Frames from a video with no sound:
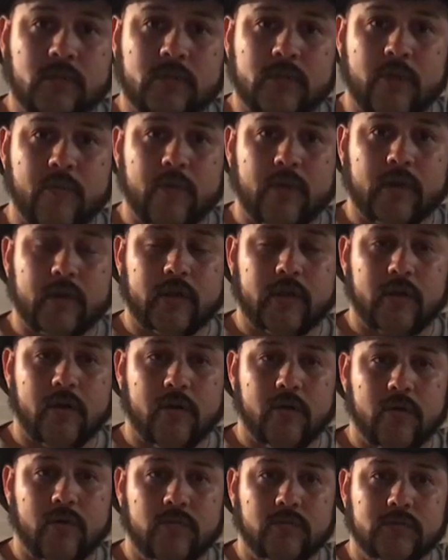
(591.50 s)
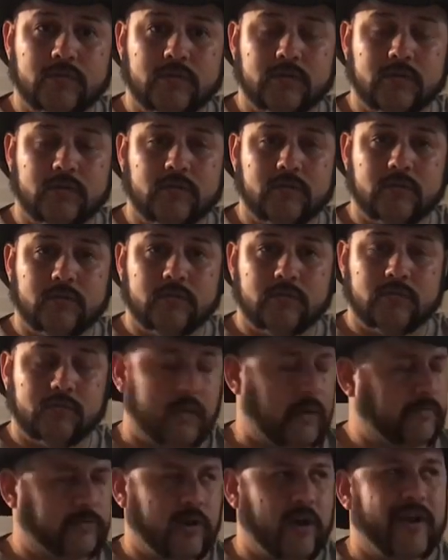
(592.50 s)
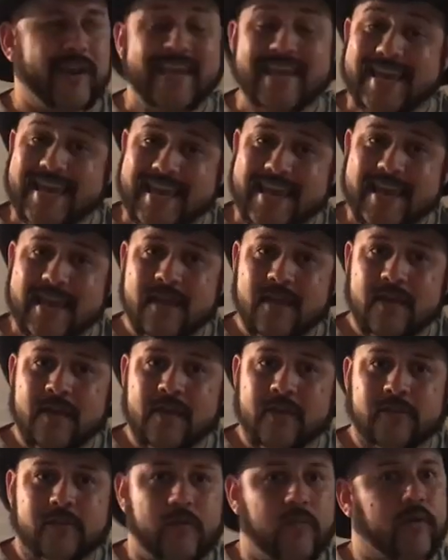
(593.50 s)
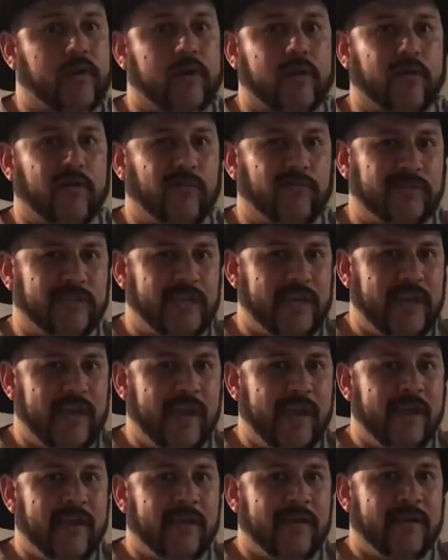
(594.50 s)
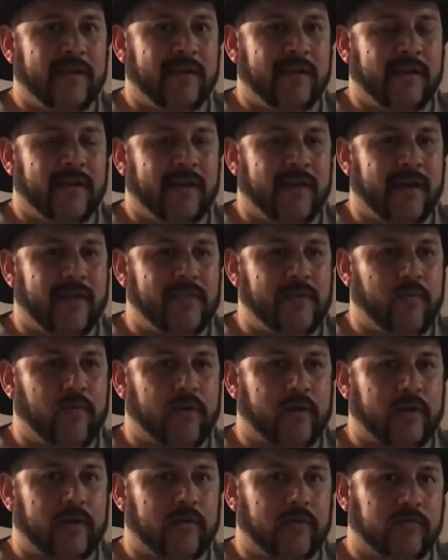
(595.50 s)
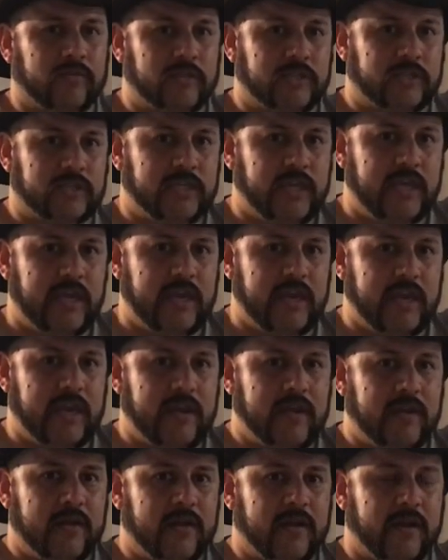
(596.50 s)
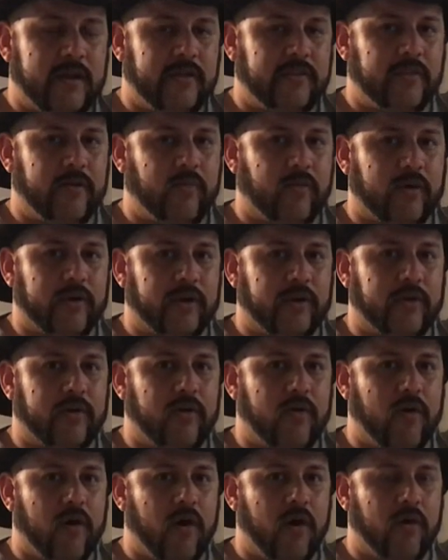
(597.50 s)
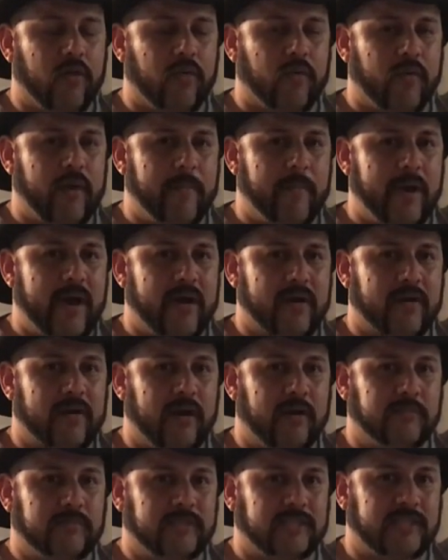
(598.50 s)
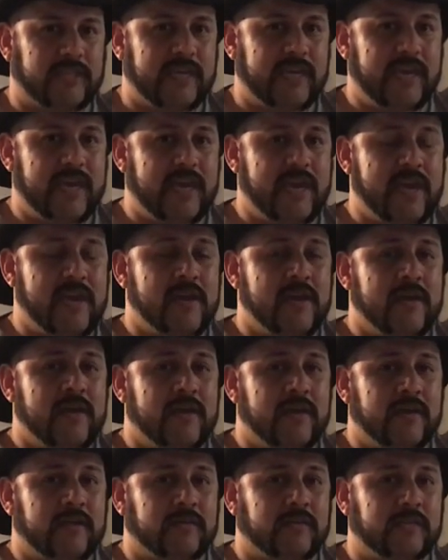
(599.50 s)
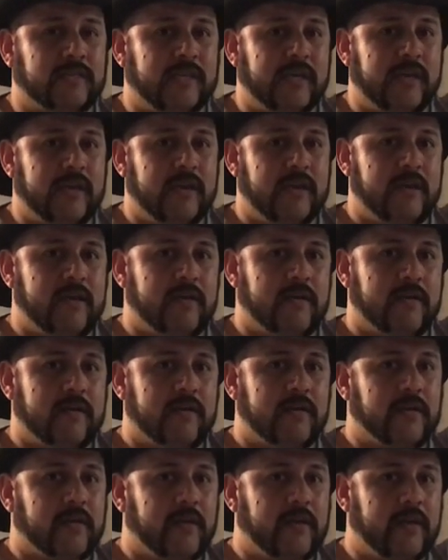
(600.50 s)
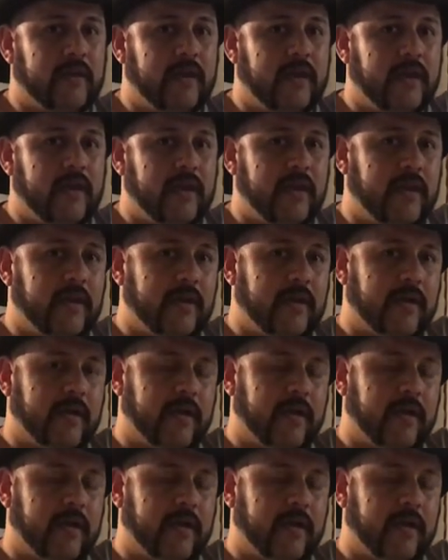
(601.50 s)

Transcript: Then we're going to go, E. Then we're going to go D. And then we're going to go C. and then we're going to go all the way back up. C, D, E,